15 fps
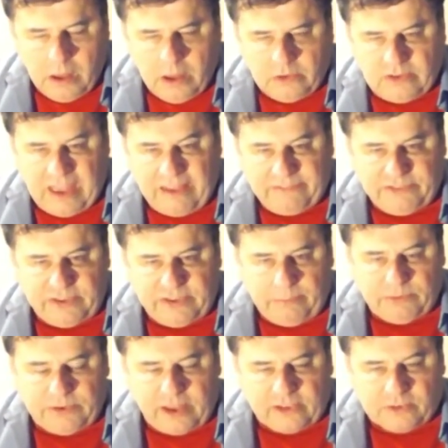to have
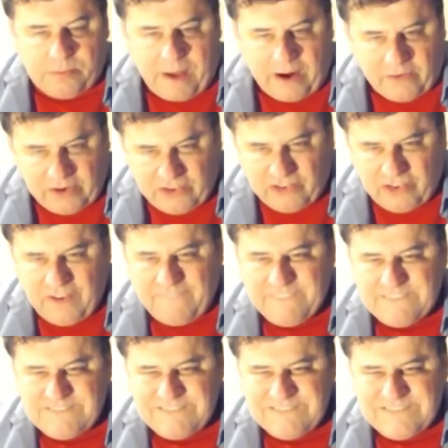same-sex marriage,
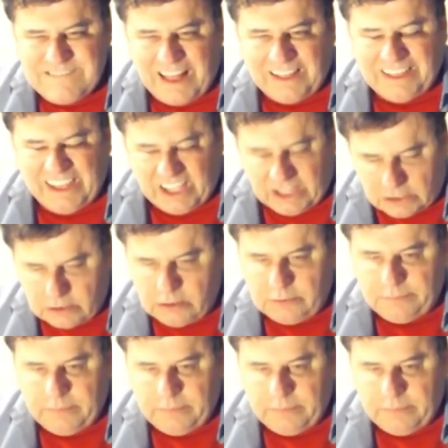legal,